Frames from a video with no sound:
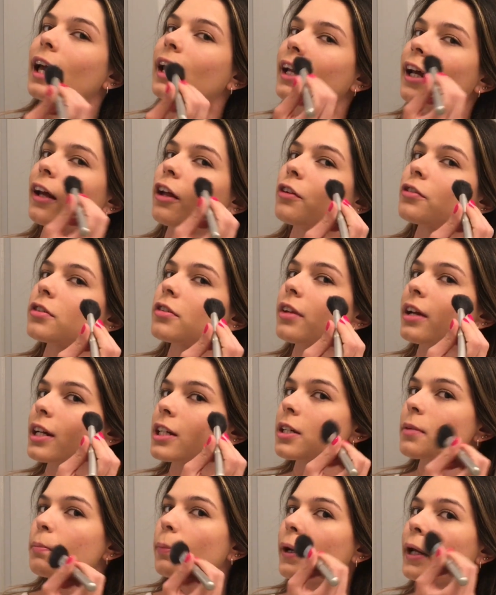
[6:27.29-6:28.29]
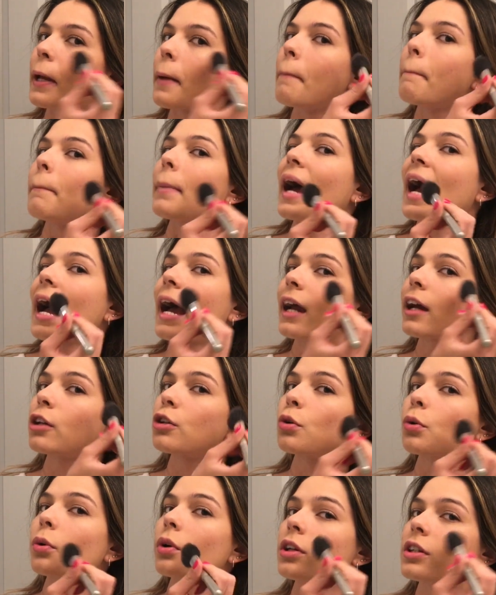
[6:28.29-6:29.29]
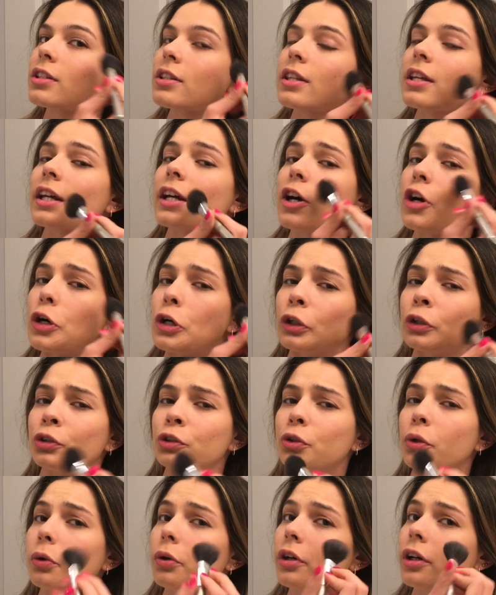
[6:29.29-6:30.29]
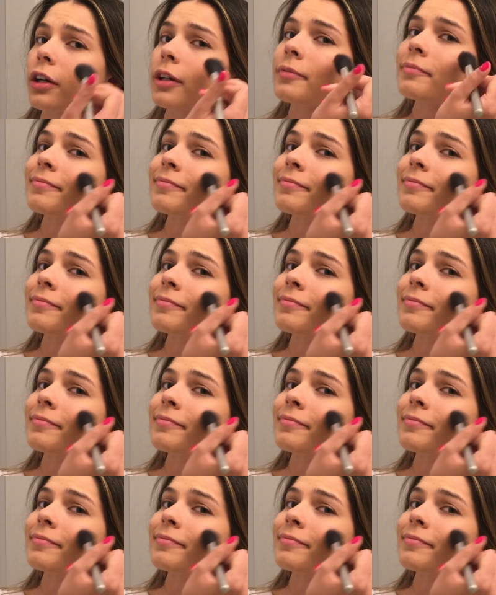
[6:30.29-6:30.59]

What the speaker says: And I also like to bring it back towards the contour.